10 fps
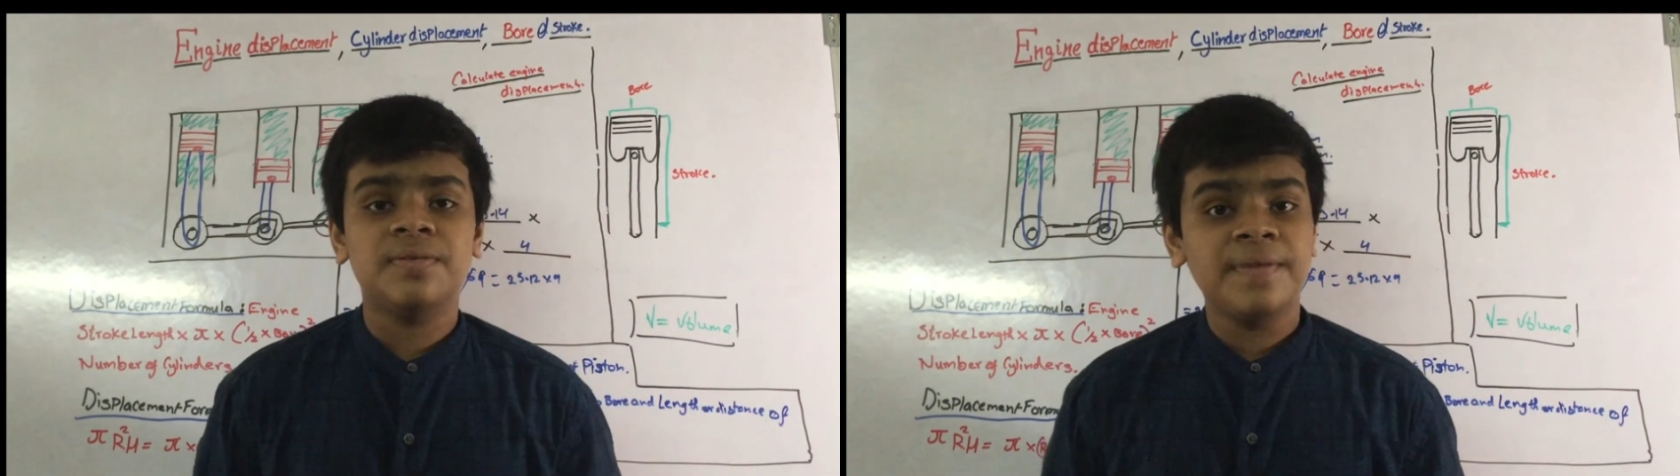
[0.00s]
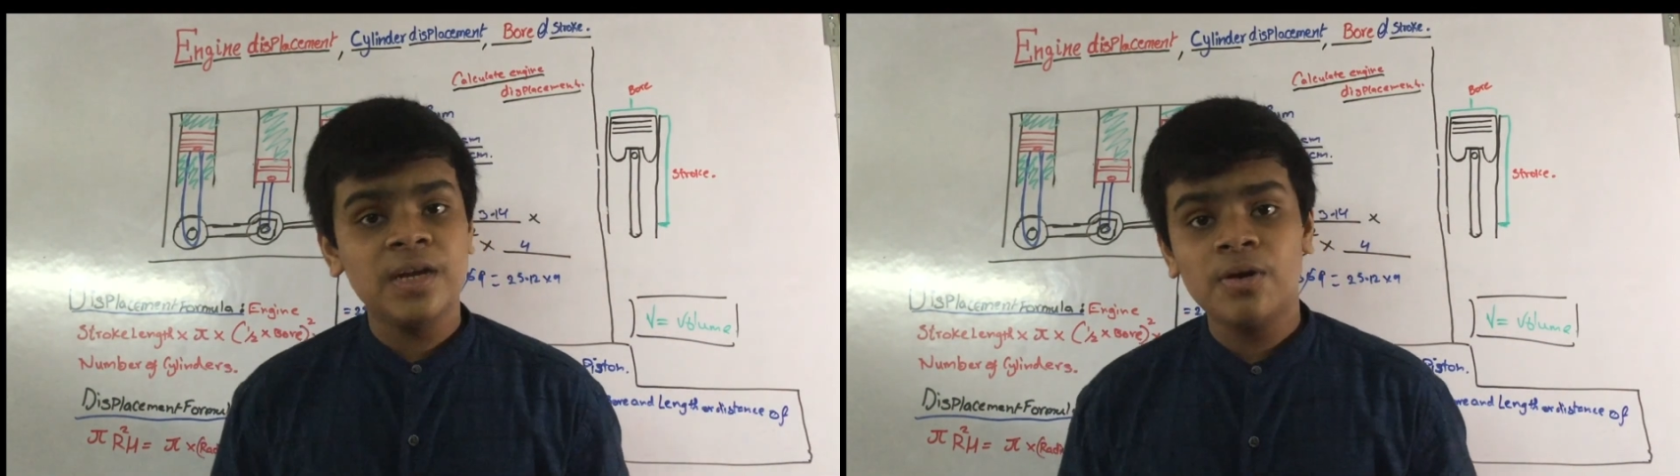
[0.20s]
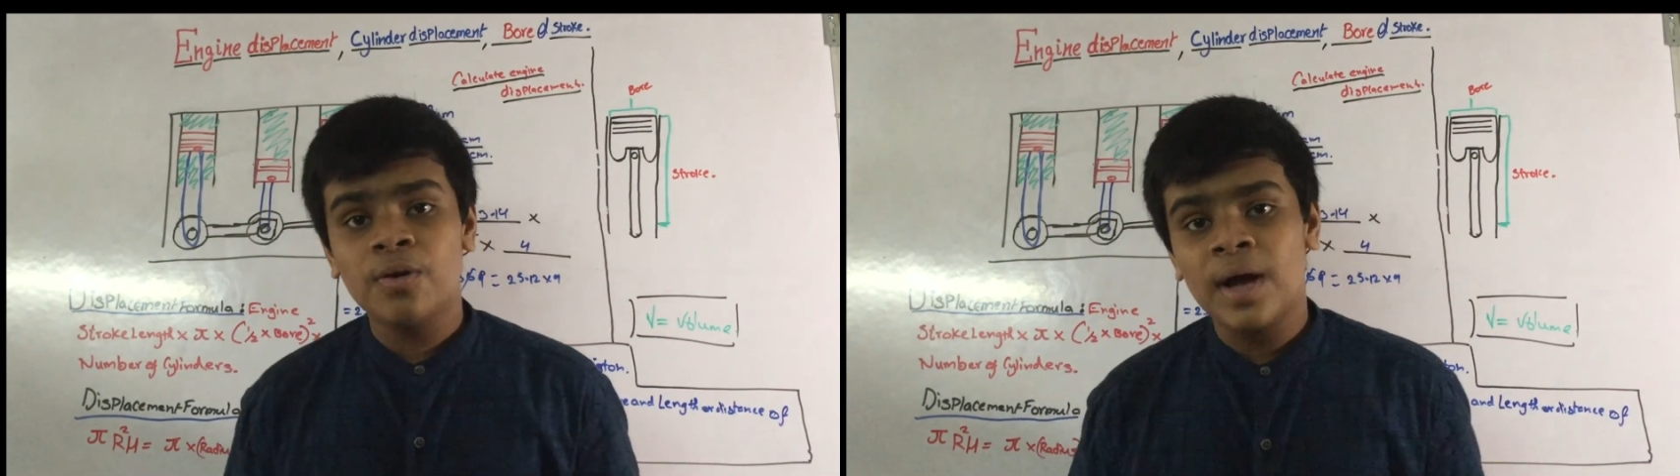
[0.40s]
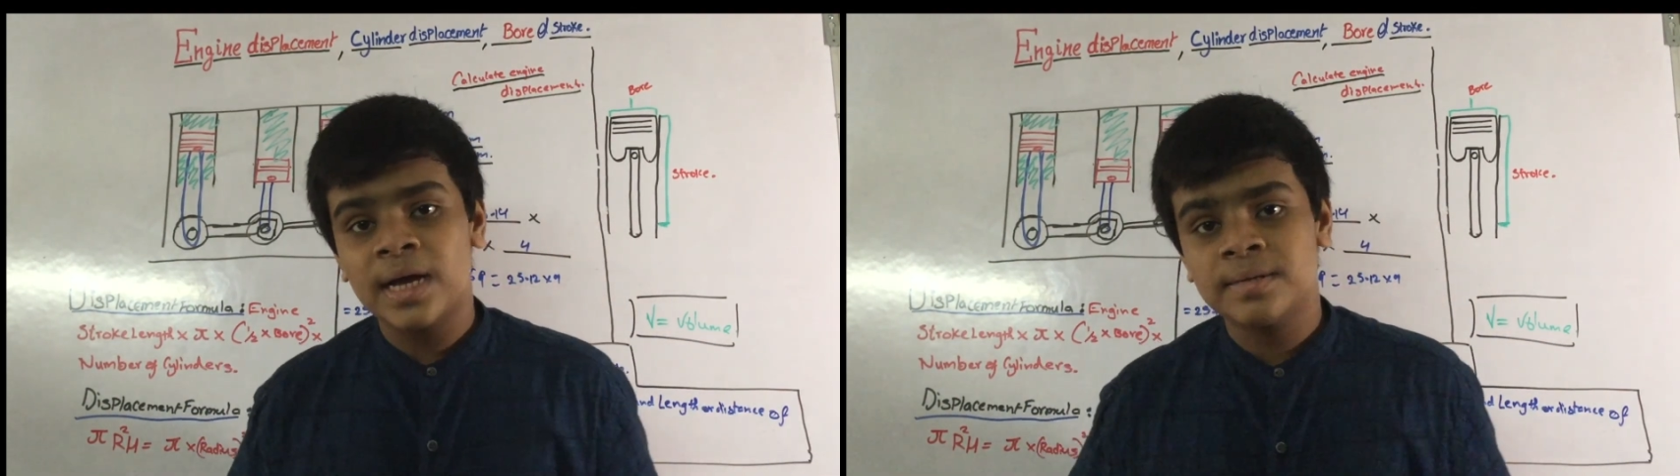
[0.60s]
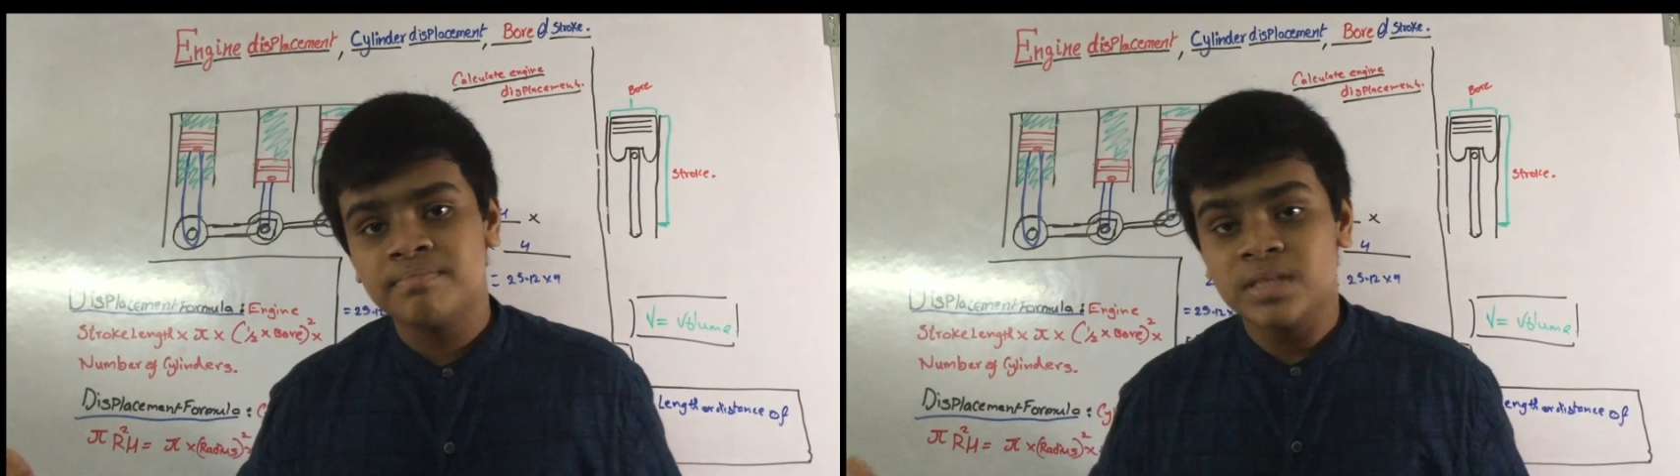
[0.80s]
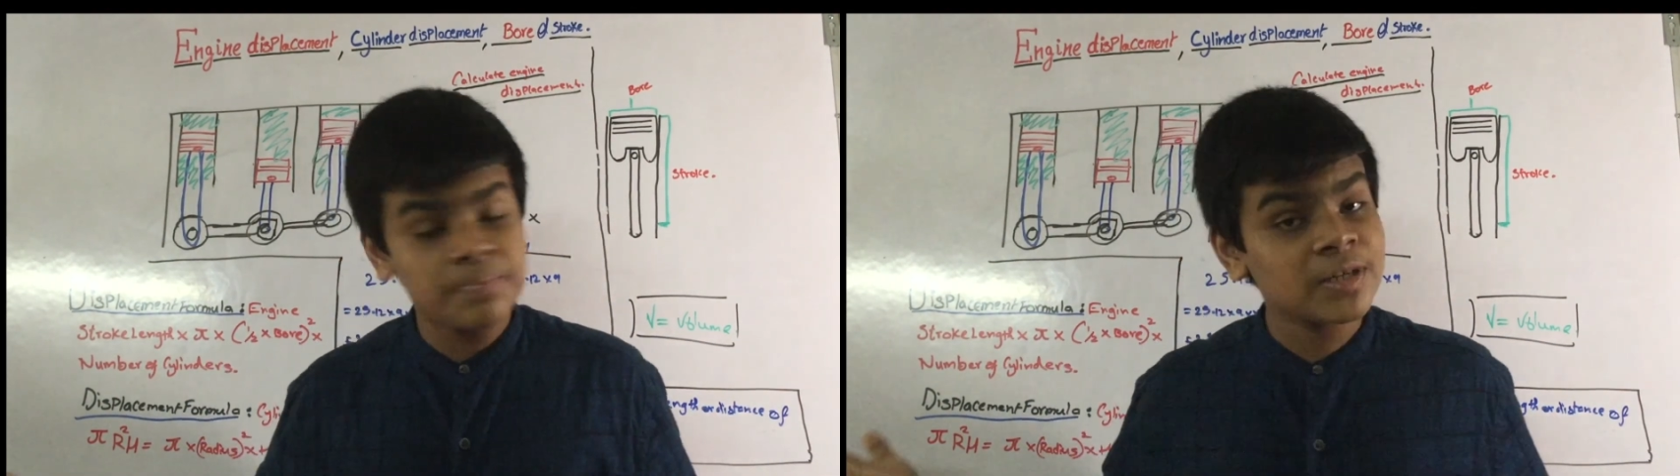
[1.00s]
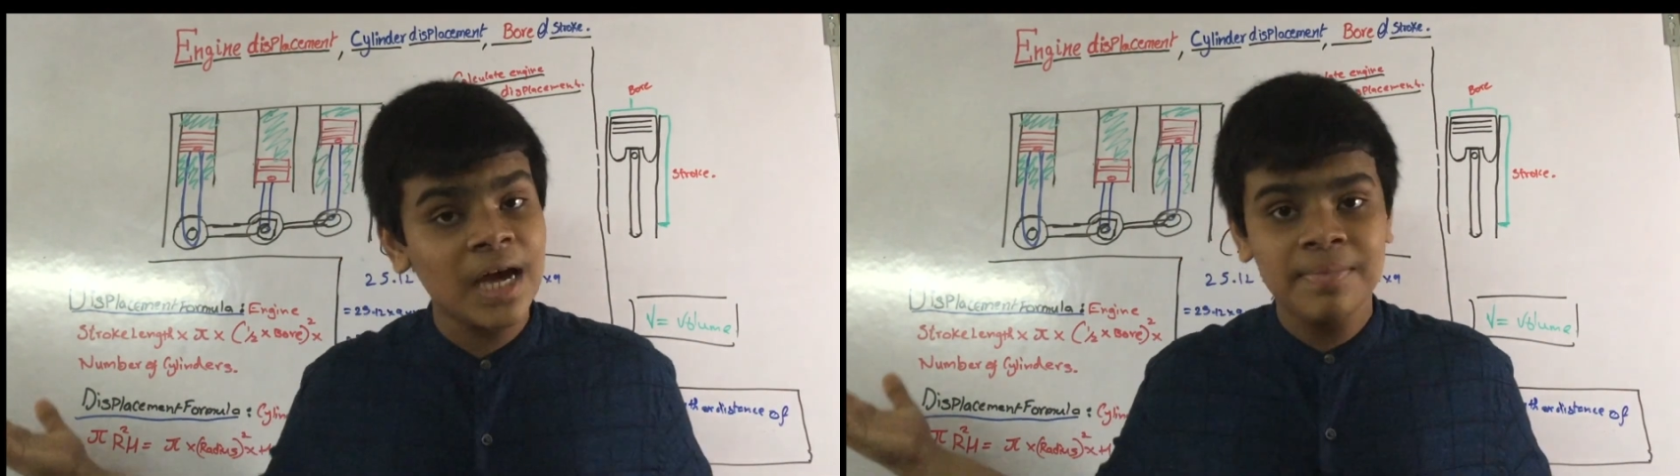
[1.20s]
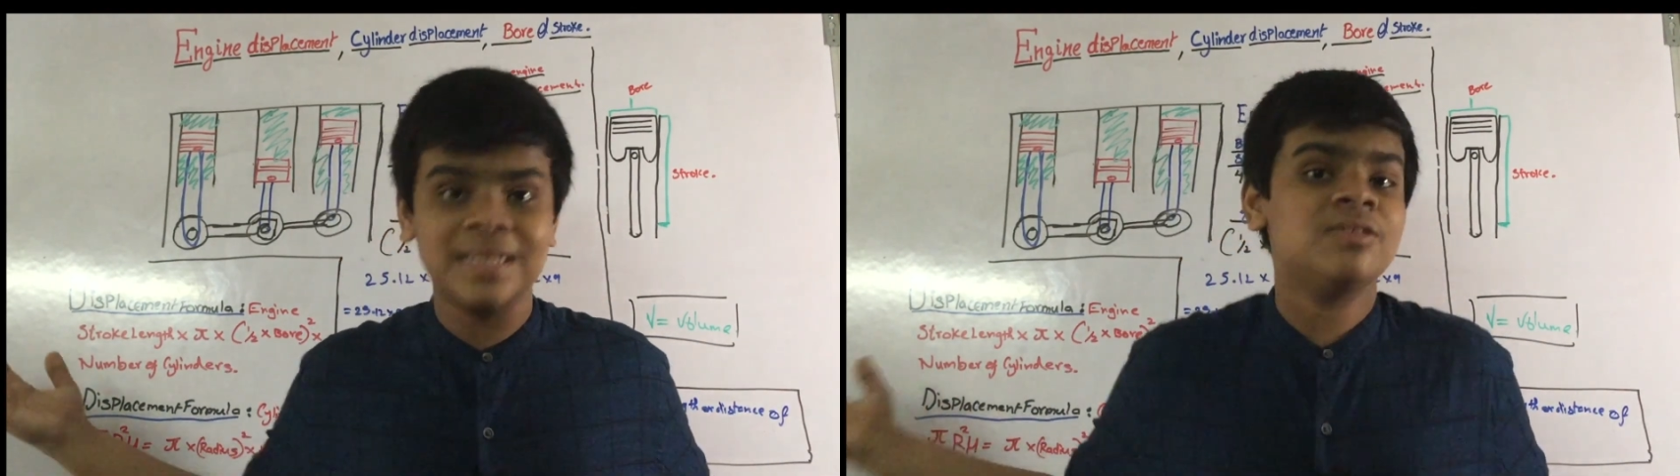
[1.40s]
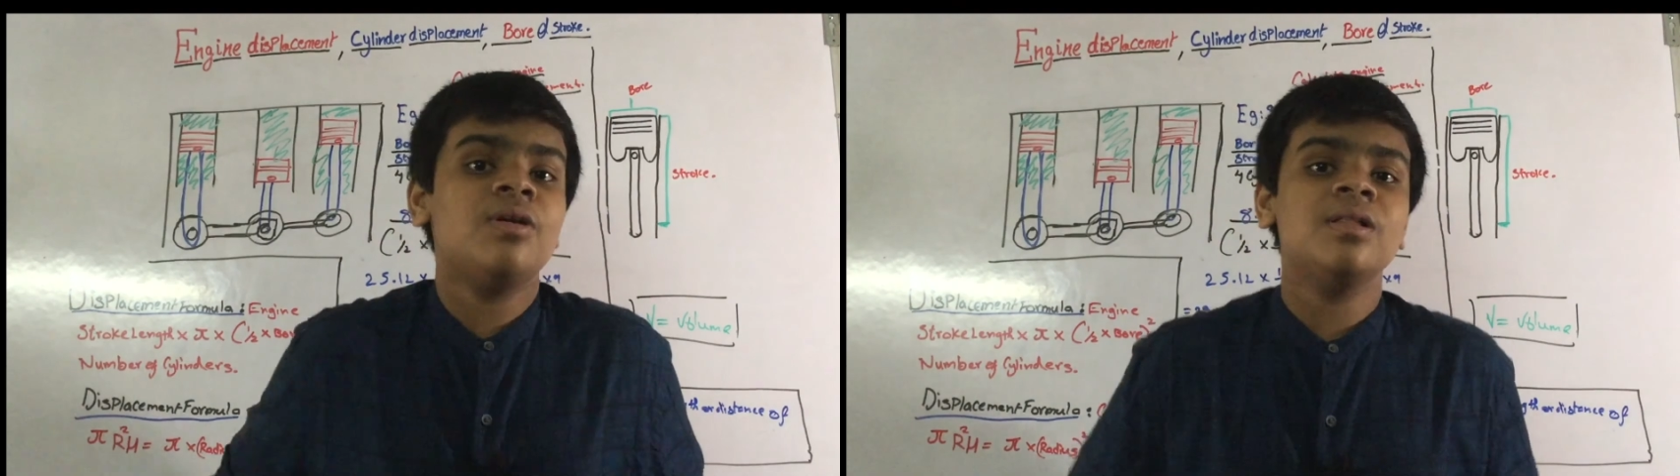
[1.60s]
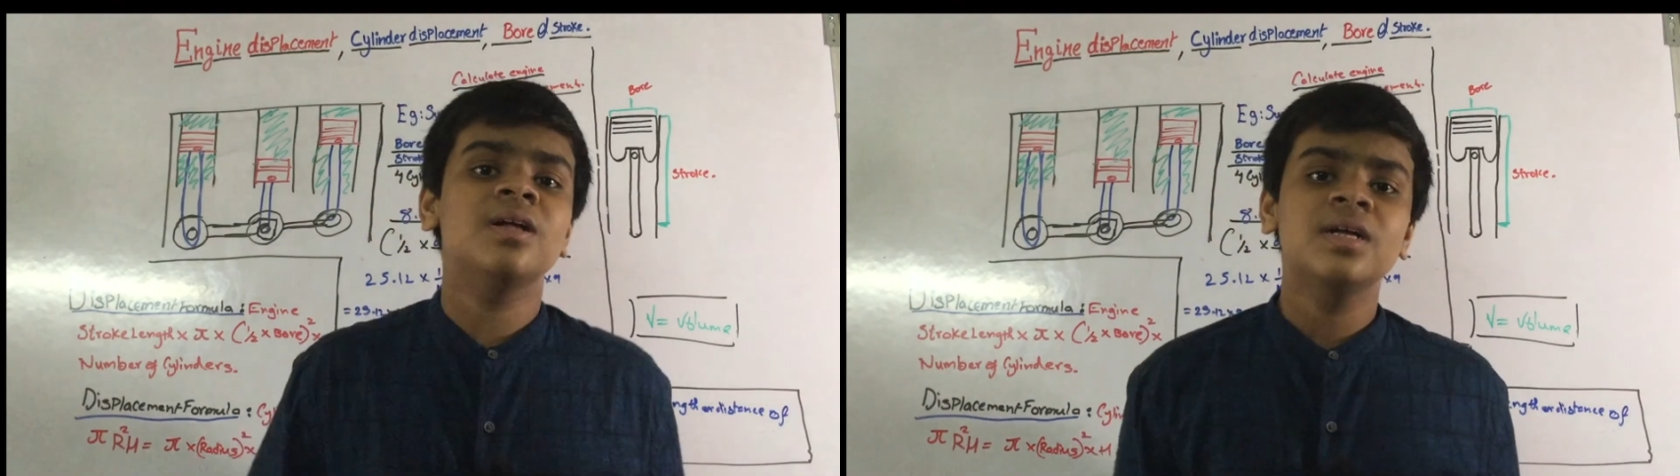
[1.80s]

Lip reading: video and subscribe. That's all.